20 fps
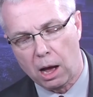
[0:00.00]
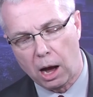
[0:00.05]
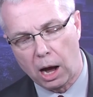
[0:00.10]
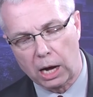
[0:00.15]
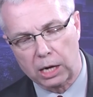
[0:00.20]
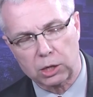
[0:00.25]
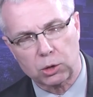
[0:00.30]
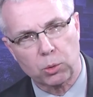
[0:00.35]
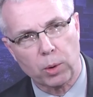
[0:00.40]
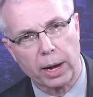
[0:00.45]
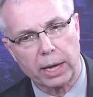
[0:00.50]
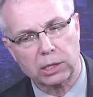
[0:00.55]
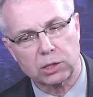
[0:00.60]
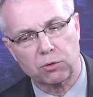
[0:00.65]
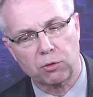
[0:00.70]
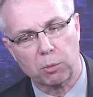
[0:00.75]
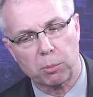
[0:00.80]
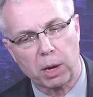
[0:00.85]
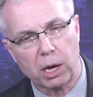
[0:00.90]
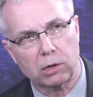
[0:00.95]

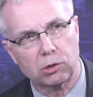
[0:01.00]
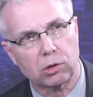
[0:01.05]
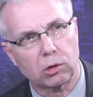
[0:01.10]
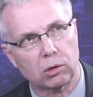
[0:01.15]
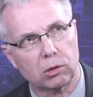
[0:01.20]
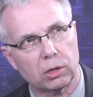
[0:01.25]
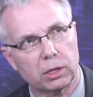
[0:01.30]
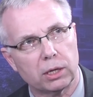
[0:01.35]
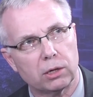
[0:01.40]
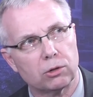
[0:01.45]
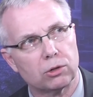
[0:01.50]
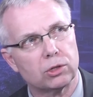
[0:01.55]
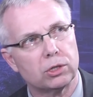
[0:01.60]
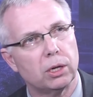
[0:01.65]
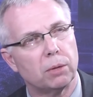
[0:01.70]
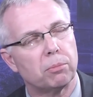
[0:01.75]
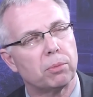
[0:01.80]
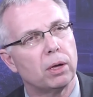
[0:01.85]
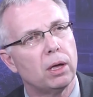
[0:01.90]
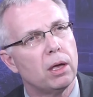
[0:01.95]
transformational
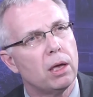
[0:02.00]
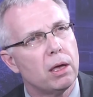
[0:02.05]
leadership.